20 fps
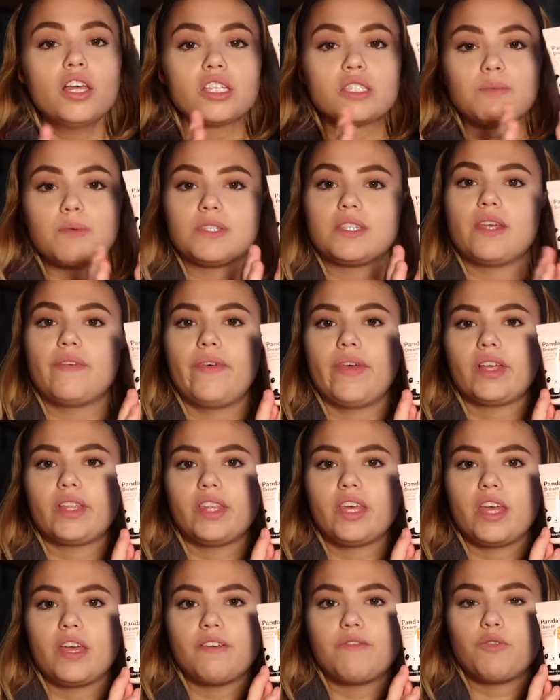
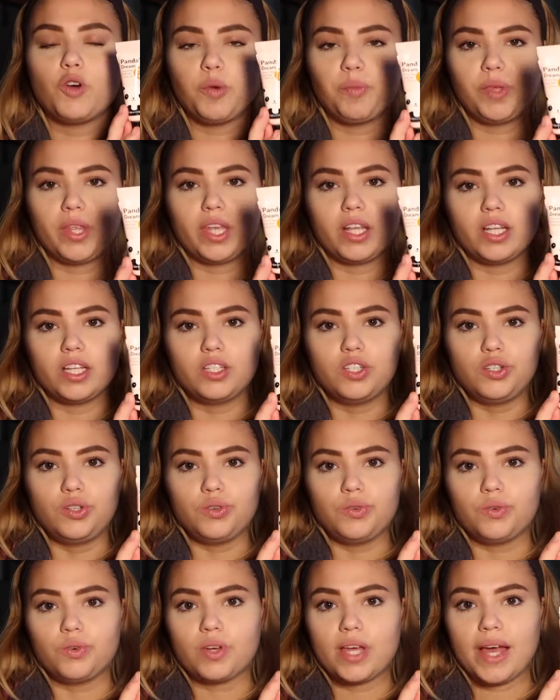specifically formulated
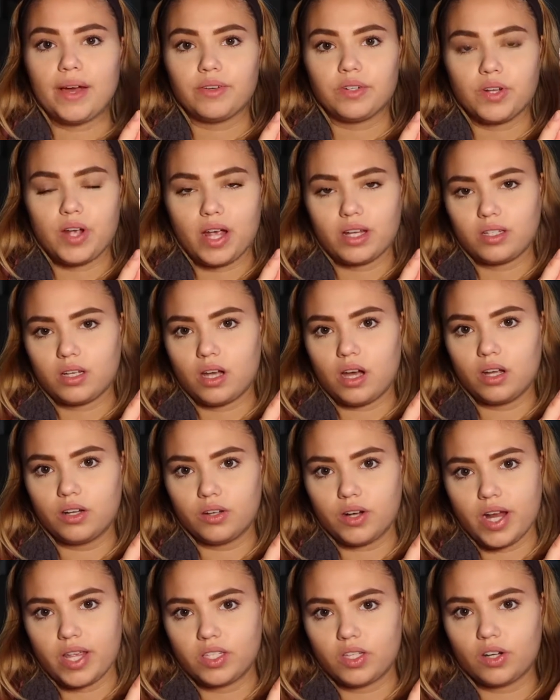to counteract
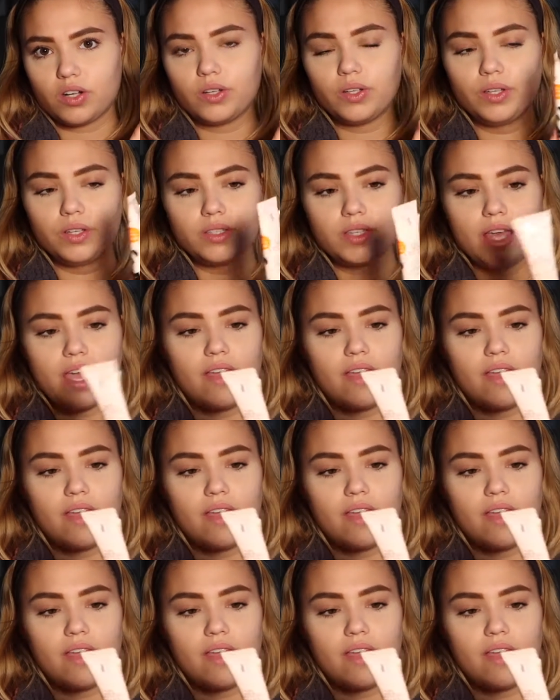under eye circles,